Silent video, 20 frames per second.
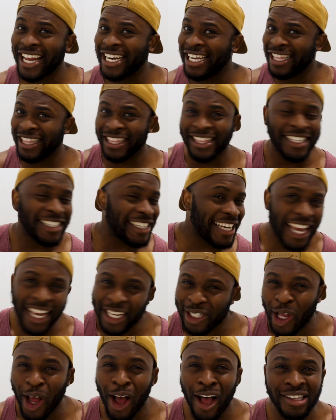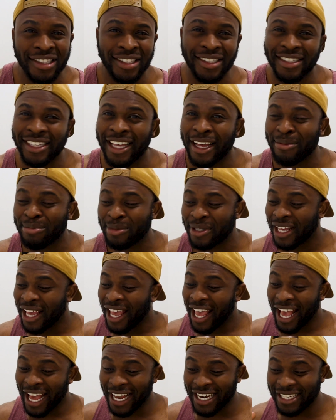And then the next artist comes
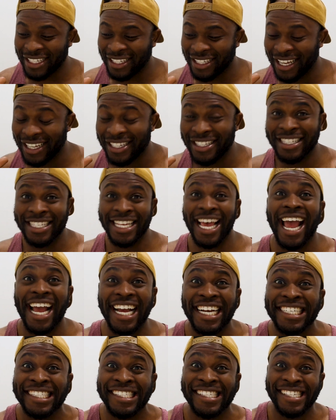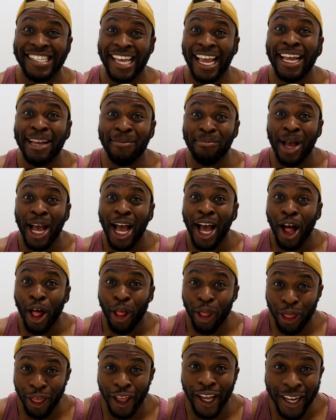and it's the exact same
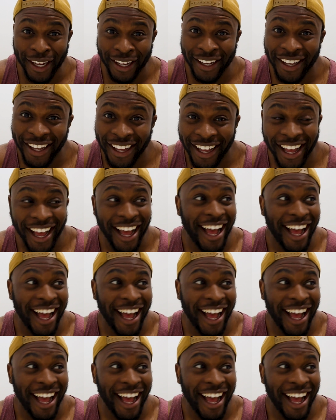thing.